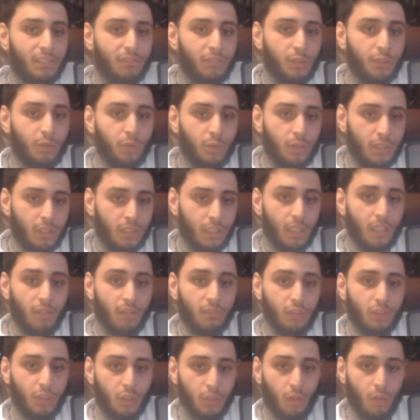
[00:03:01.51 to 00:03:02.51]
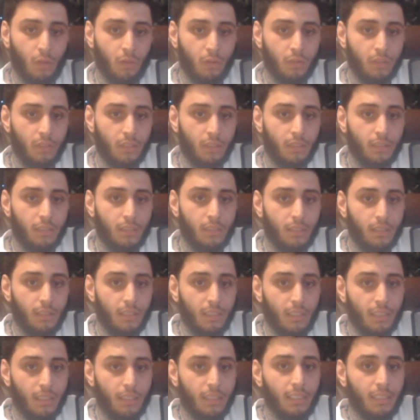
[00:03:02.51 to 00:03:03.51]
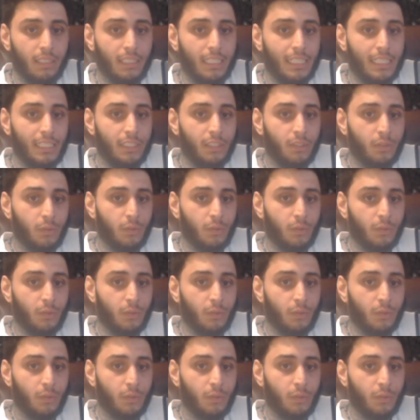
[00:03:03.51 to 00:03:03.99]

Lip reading: use of salt leads